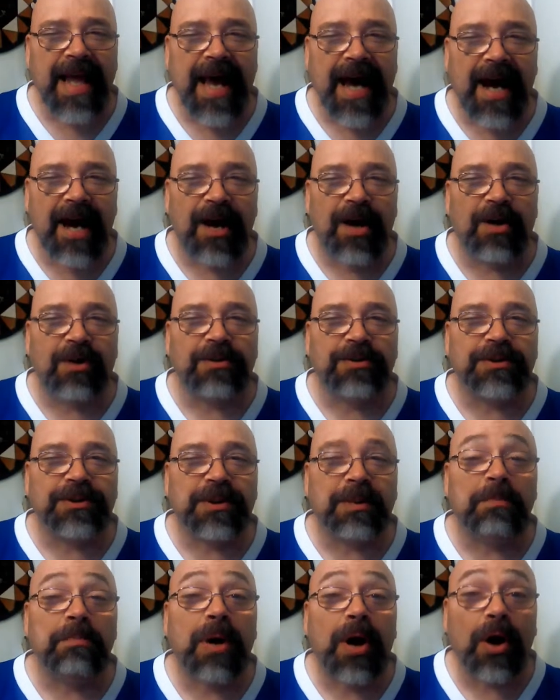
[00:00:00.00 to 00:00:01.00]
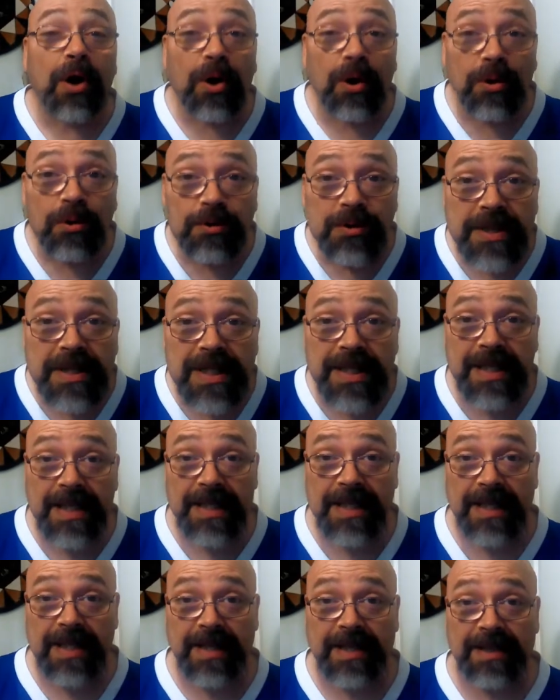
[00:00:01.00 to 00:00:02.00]
Now,
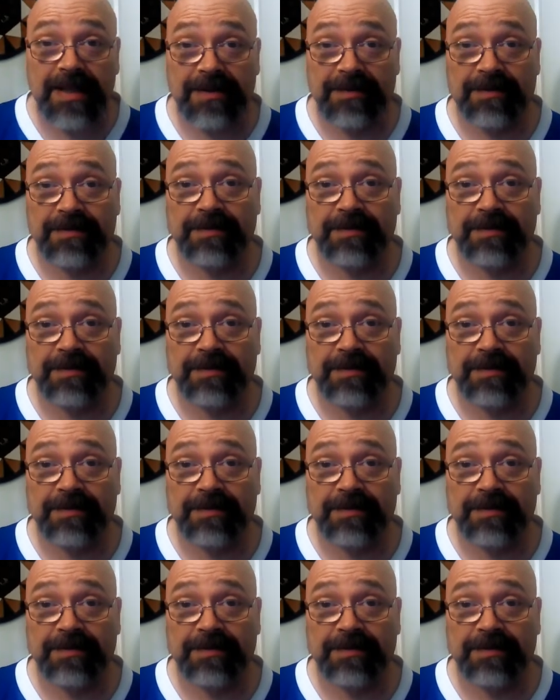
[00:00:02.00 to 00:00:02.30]
supposedly,